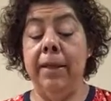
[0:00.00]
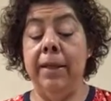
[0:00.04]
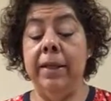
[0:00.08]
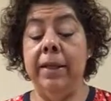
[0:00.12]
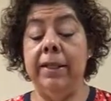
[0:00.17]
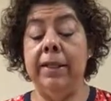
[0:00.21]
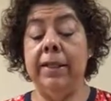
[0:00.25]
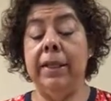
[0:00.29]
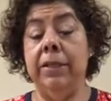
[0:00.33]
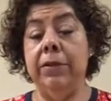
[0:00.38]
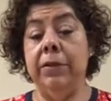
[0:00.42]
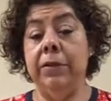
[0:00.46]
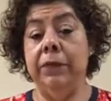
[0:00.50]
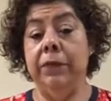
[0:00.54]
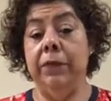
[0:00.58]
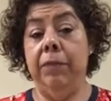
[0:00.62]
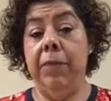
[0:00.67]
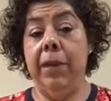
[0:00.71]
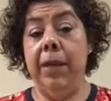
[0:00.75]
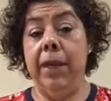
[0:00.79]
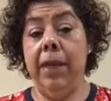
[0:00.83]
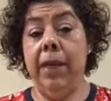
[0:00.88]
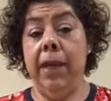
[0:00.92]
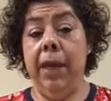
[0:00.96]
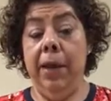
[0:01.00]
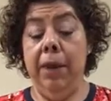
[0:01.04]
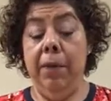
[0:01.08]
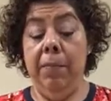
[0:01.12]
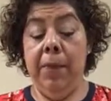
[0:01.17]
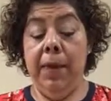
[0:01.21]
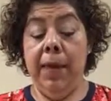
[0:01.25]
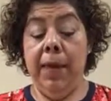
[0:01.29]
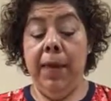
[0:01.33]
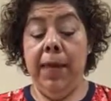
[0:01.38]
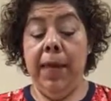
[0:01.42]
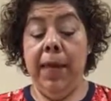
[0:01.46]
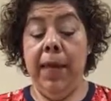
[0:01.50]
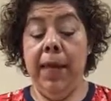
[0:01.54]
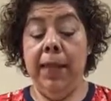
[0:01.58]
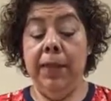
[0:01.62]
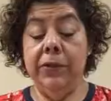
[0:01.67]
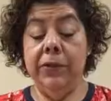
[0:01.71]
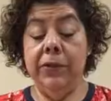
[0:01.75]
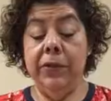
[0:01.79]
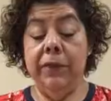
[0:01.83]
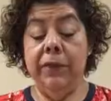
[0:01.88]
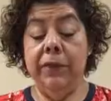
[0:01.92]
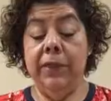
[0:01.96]
the Centers for Medicare and Medicaid
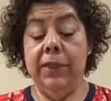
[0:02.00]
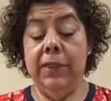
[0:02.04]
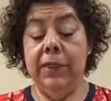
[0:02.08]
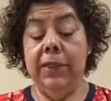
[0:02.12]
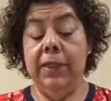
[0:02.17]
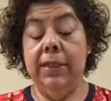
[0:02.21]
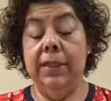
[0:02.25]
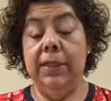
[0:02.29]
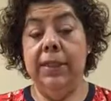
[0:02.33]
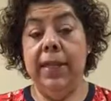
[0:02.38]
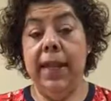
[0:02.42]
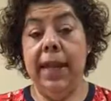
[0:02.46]
Services